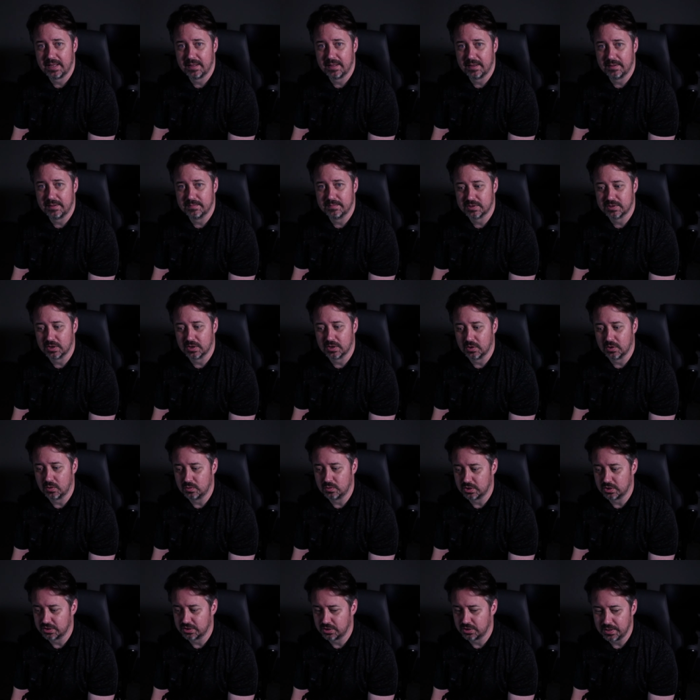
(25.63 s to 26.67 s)
so
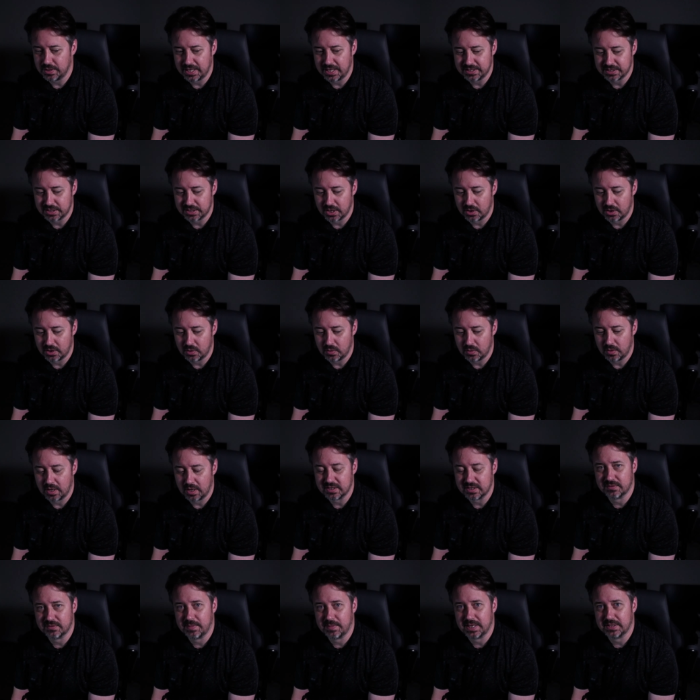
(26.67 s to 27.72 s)
just 2 days ago as
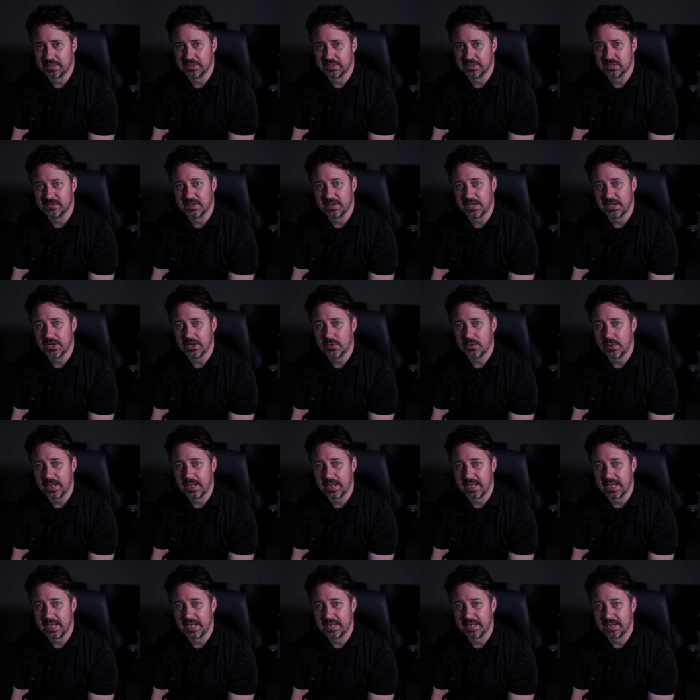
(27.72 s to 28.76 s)
of making this video,
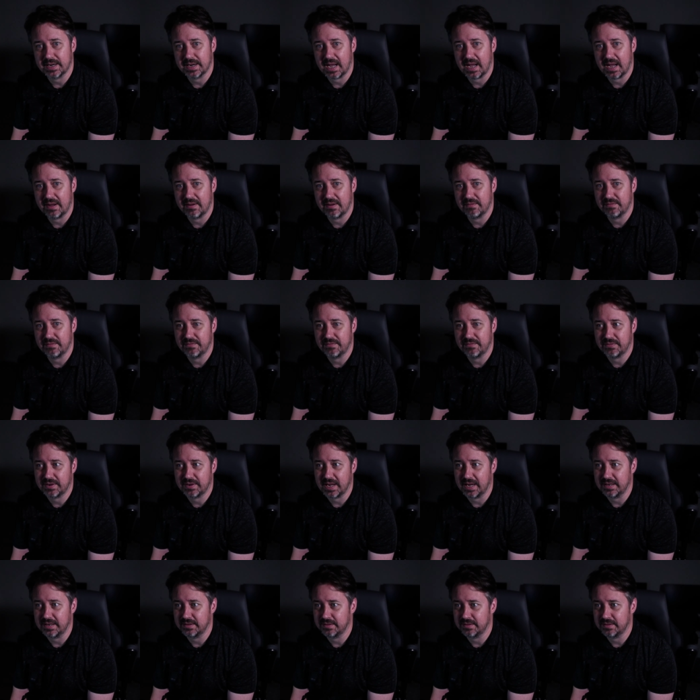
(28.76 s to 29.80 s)
and I've
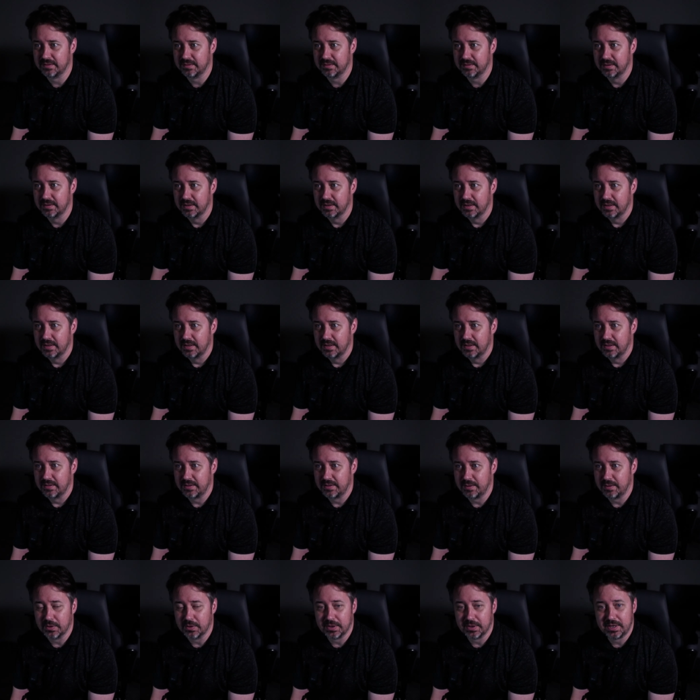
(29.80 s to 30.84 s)
gotten the
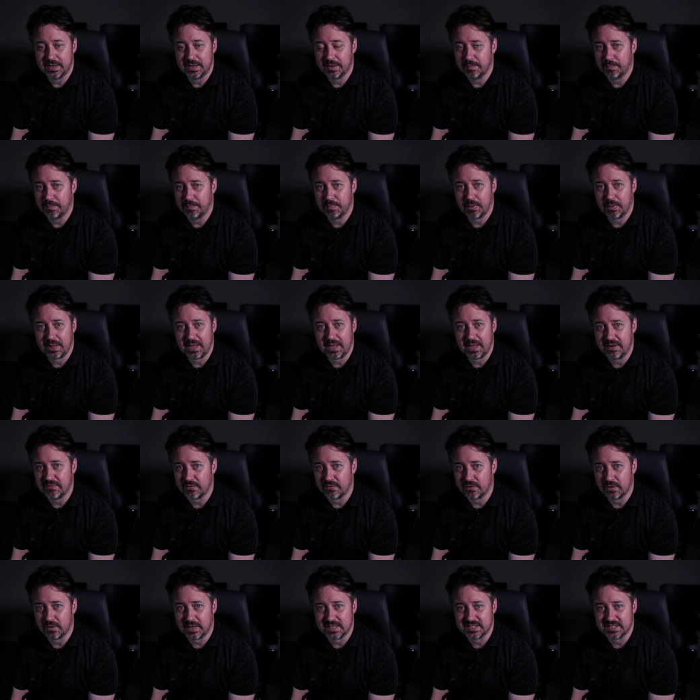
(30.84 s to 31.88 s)
ability to play
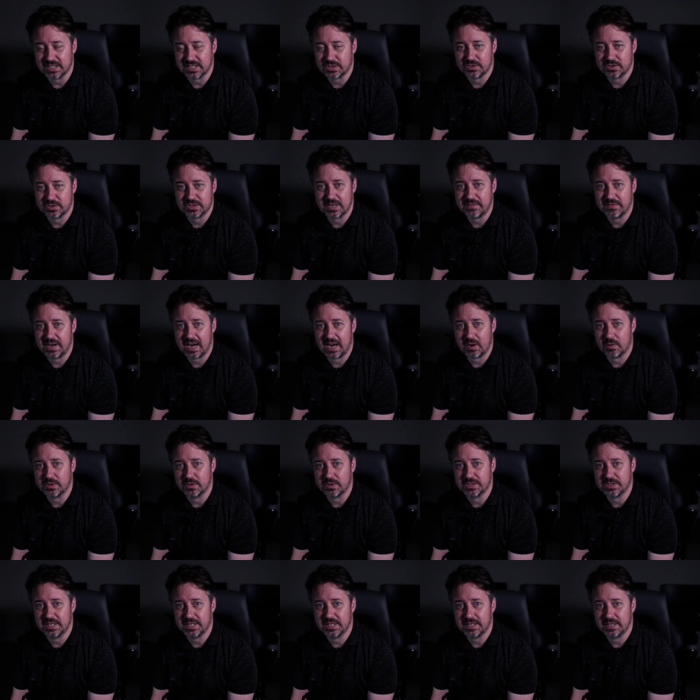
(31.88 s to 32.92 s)
for like 6 or 7
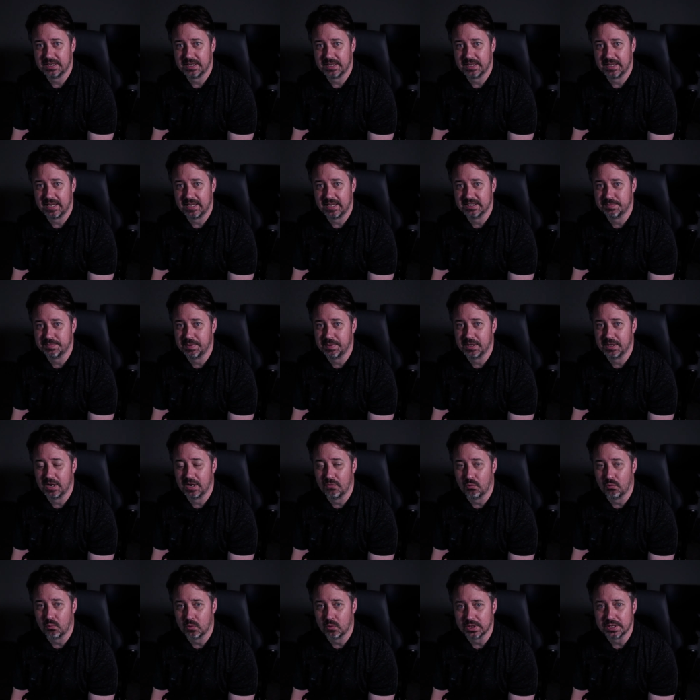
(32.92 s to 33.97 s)
hours in it. It's been a
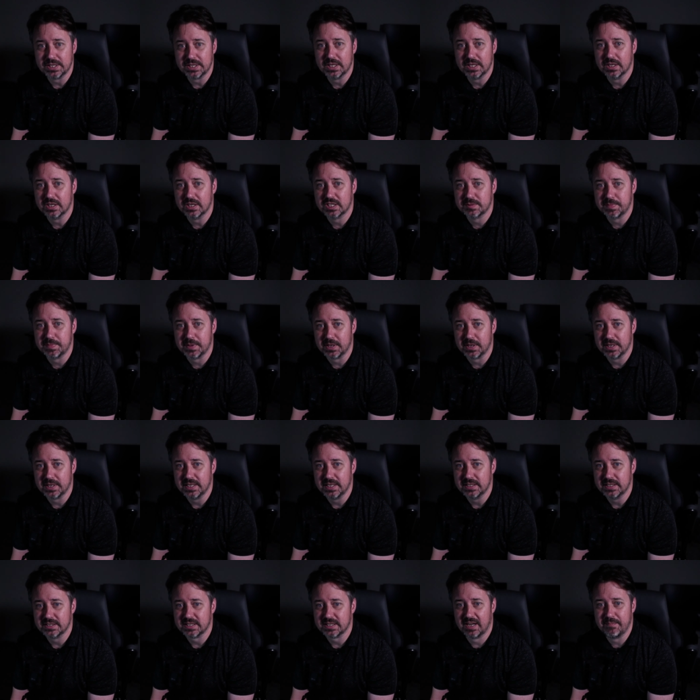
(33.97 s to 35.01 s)
really good
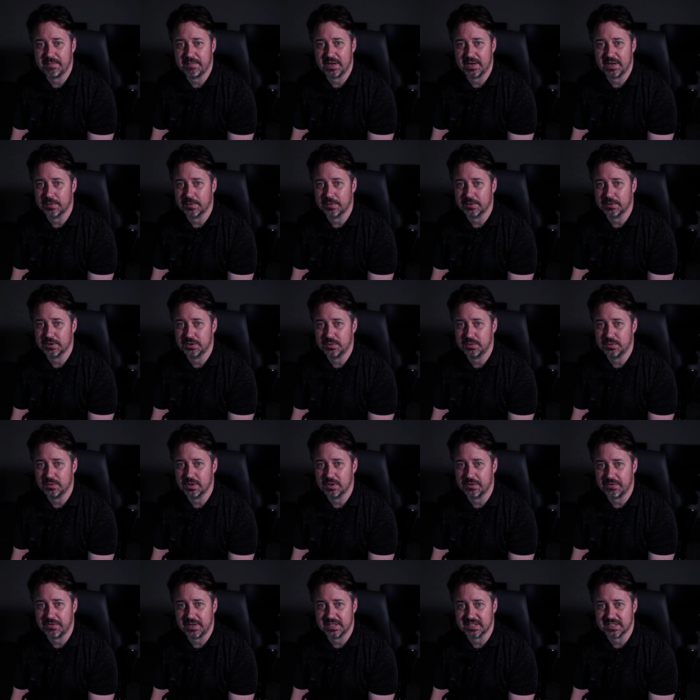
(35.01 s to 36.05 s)
experience. I've been able to do the
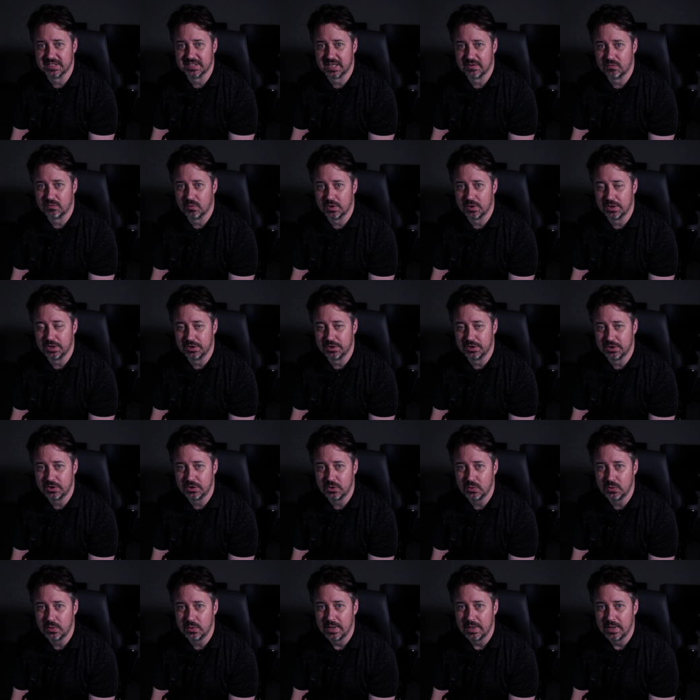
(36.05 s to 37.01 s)
things that I've wanted to do.